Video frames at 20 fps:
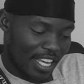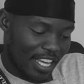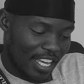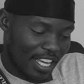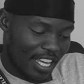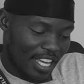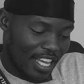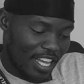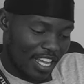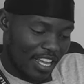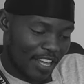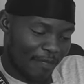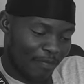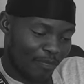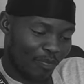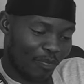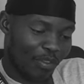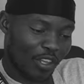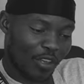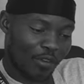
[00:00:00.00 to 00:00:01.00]

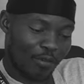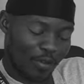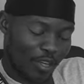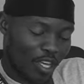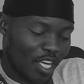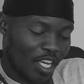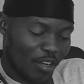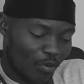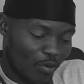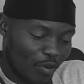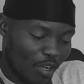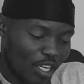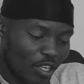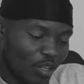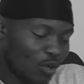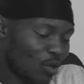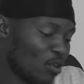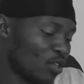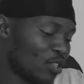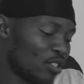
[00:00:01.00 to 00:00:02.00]
um, if you get rained
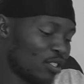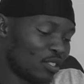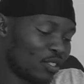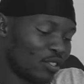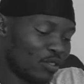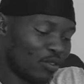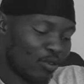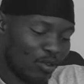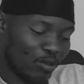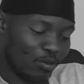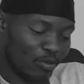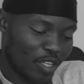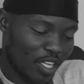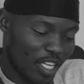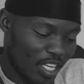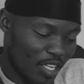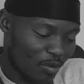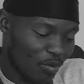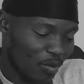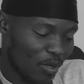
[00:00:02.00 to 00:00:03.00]
on or if you
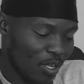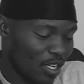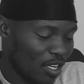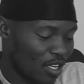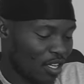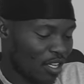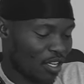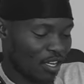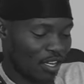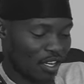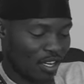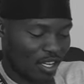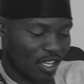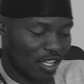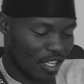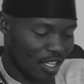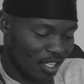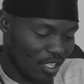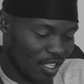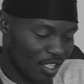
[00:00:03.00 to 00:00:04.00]
get wet,
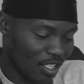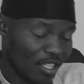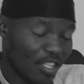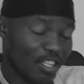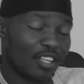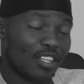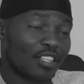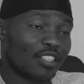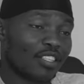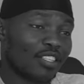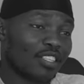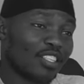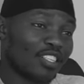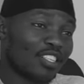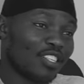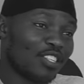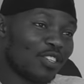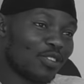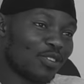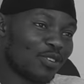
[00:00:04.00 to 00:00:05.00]
the, yeah, exactly.
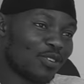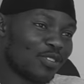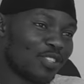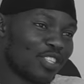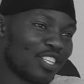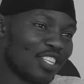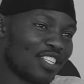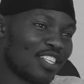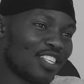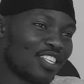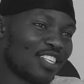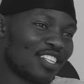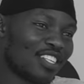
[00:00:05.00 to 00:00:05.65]
You know, the, confirm